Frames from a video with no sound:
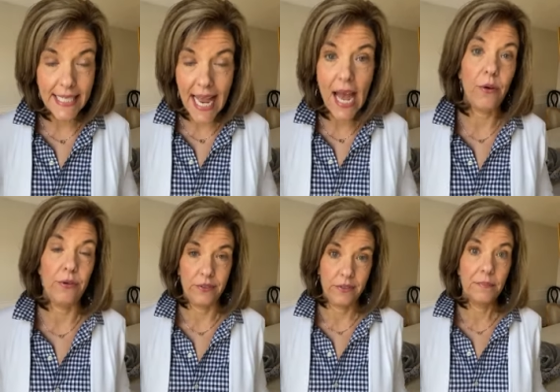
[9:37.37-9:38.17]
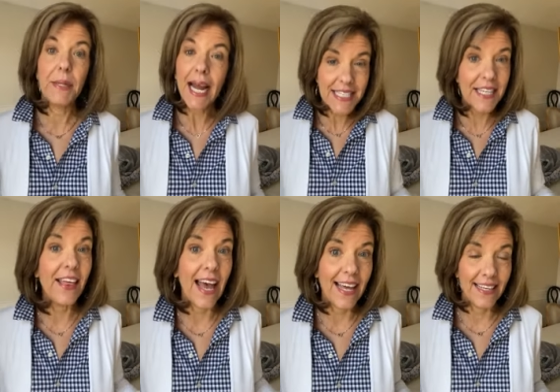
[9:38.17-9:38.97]
town but I did
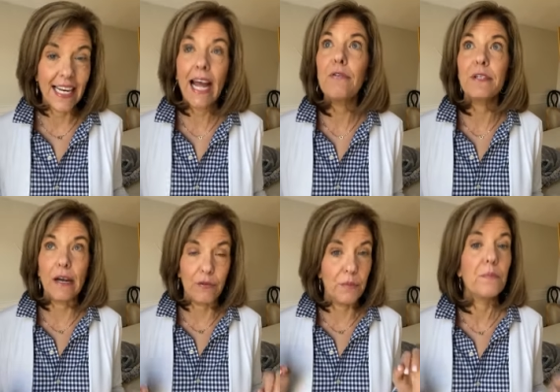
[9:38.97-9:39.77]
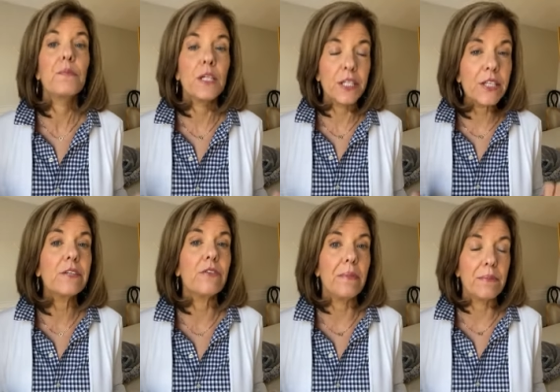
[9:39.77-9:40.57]
that, and I, I re
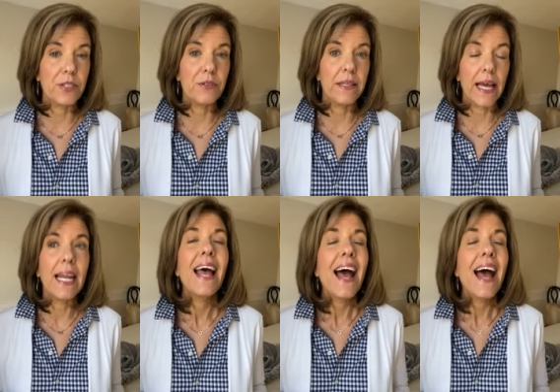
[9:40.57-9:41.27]
clearly remember doing that.